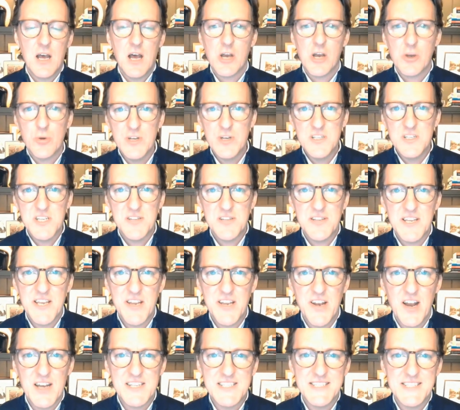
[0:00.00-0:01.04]
According to the
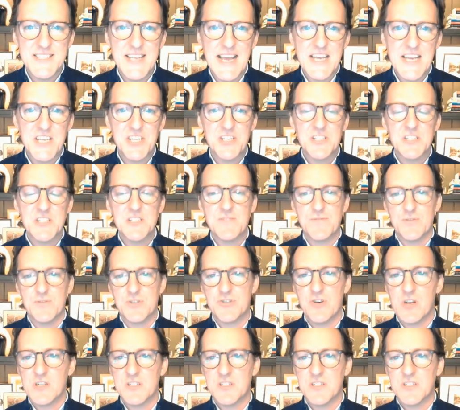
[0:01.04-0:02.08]
United Nations for
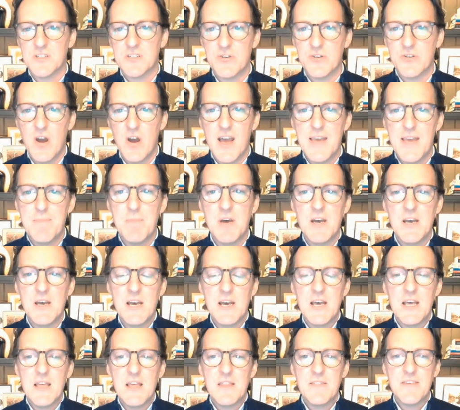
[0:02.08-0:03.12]
Drugs and Crime,
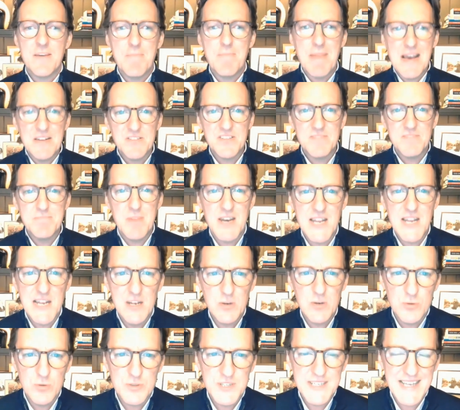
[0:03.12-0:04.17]
the amount of money
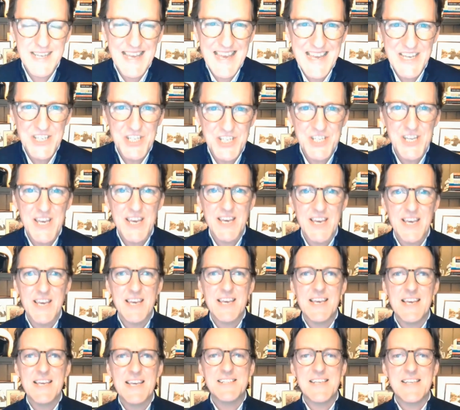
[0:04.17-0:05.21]
laundered each year
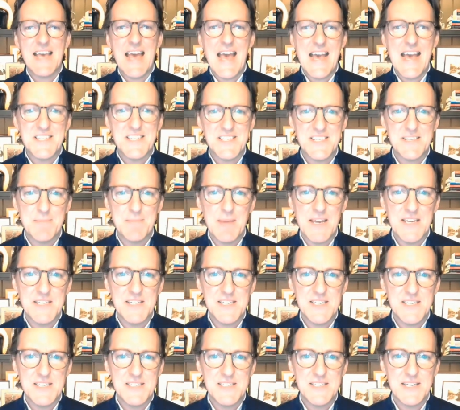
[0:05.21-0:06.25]
is
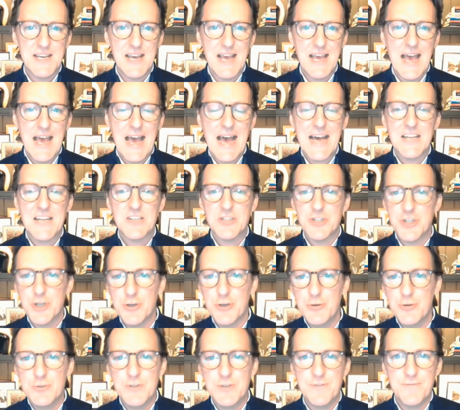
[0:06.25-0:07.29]
estimated at
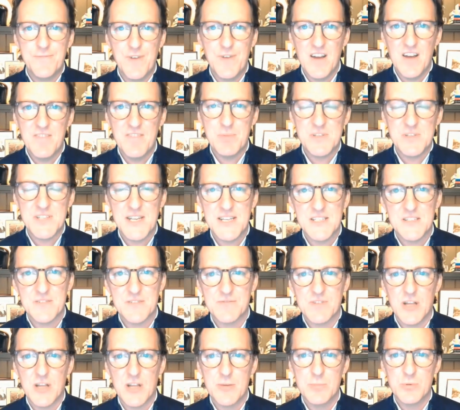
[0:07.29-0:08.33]
2 to 5%
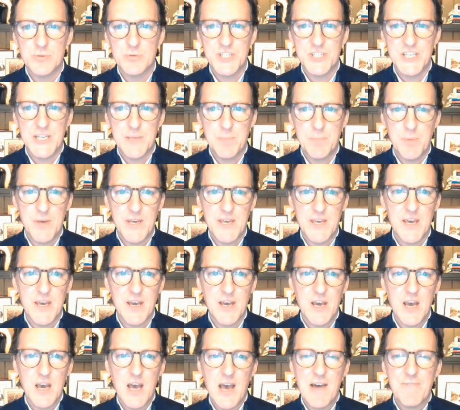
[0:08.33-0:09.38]
of global GDP,
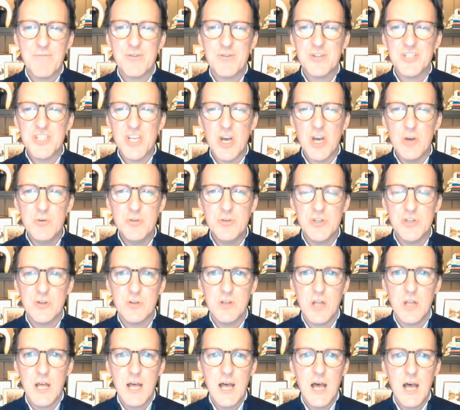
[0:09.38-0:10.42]
for a
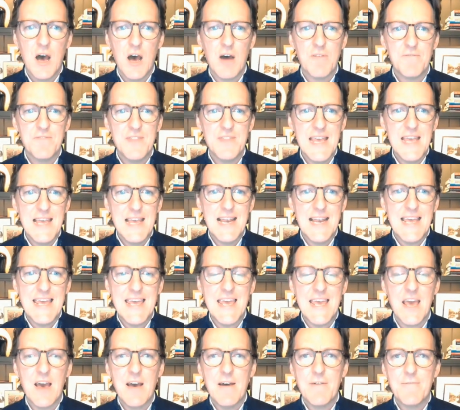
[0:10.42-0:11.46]
total of
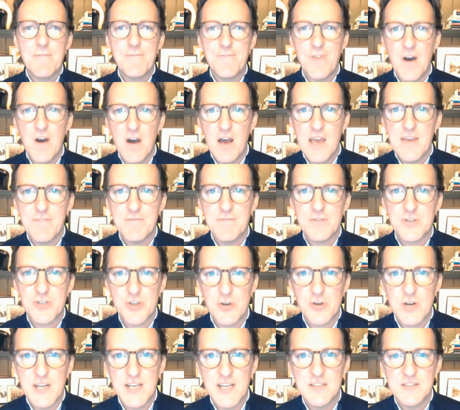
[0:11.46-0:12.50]
nearly $5
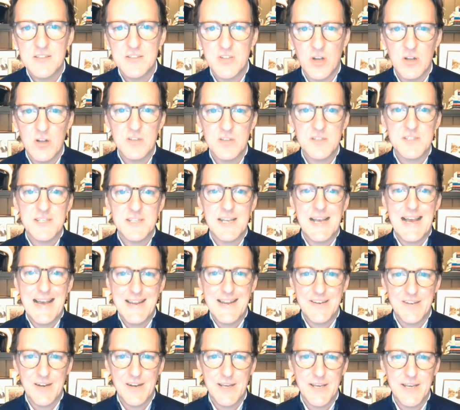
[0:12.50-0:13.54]
trillion
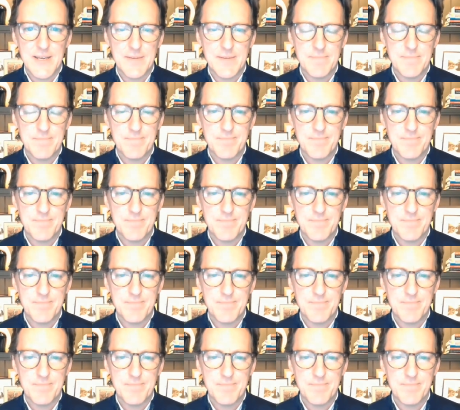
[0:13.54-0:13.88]
annually.